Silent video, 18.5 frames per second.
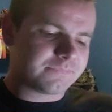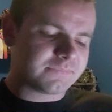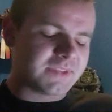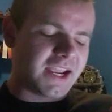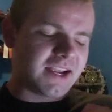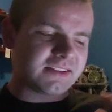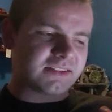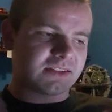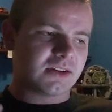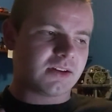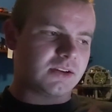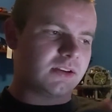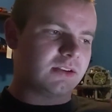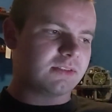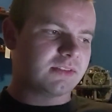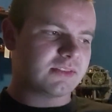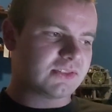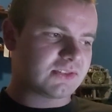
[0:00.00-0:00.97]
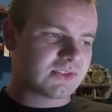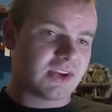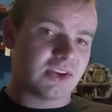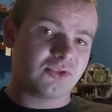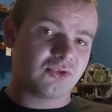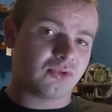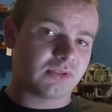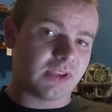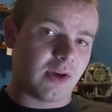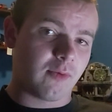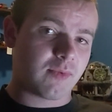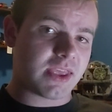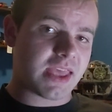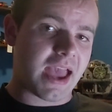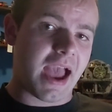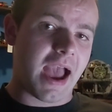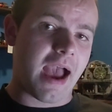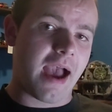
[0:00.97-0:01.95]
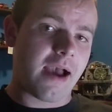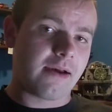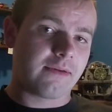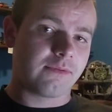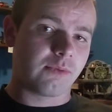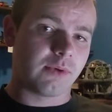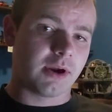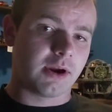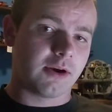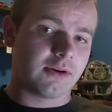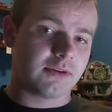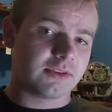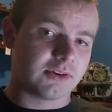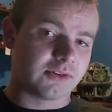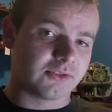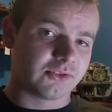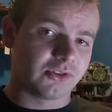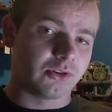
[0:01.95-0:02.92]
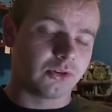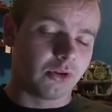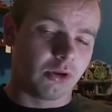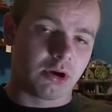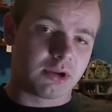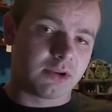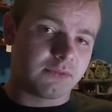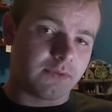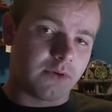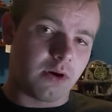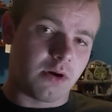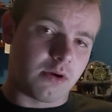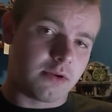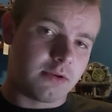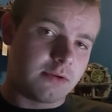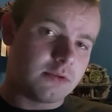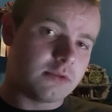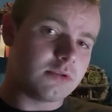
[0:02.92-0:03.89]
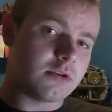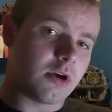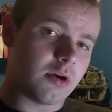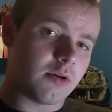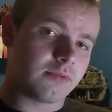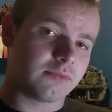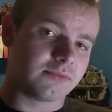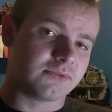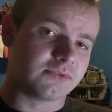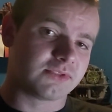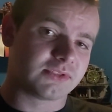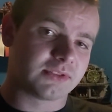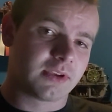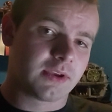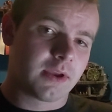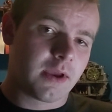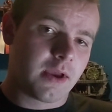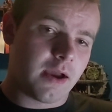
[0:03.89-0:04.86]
that's kind of the schedule that we have, where there's a lot of unknowns